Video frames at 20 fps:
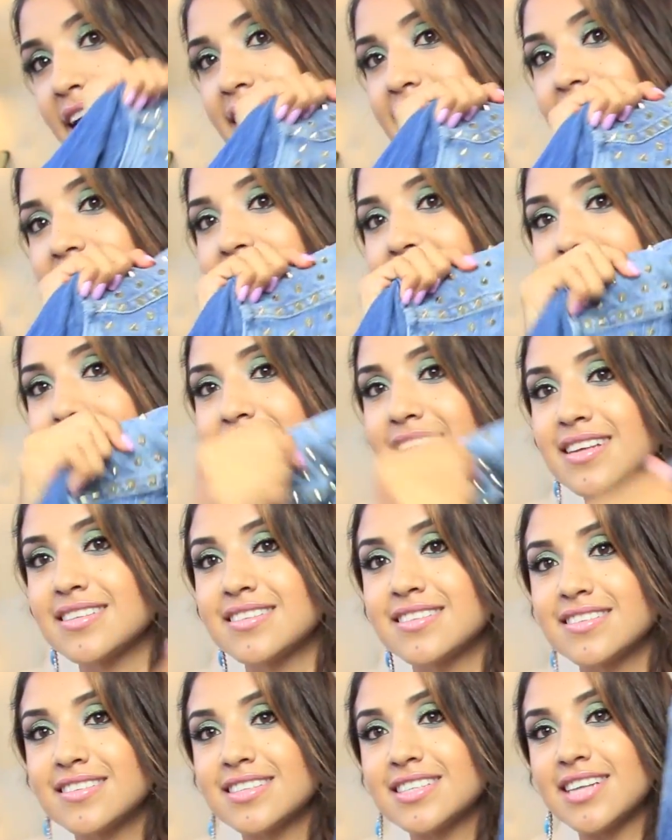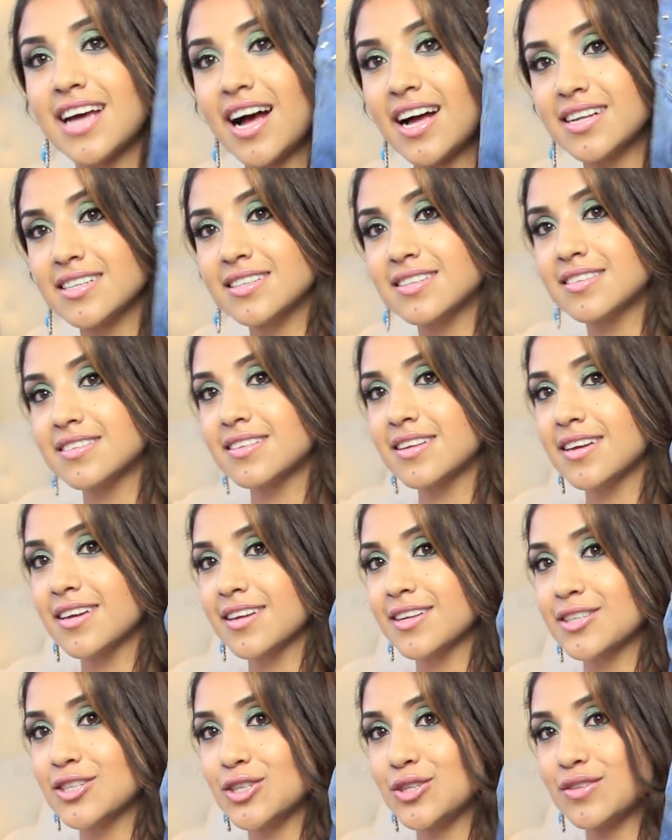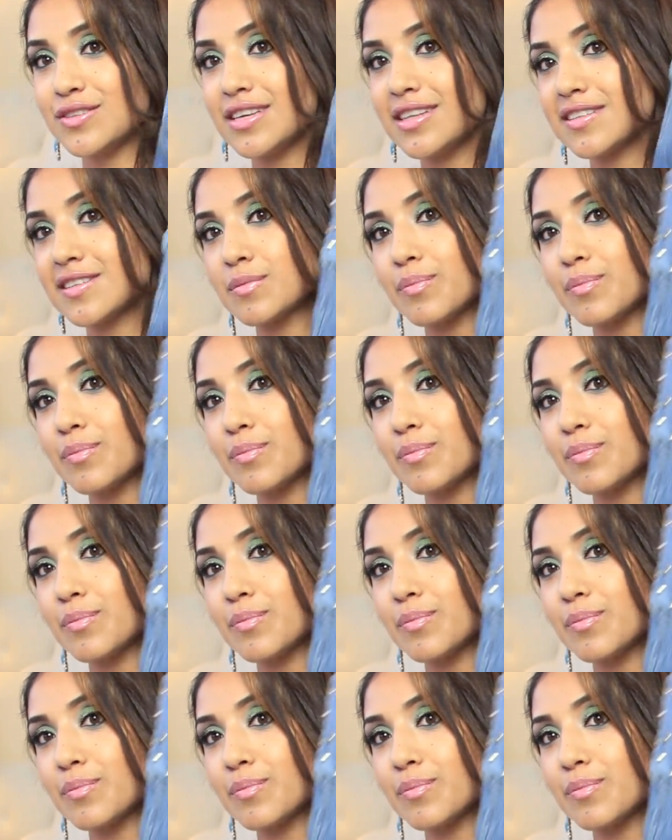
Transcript: and it has studs. Do you see the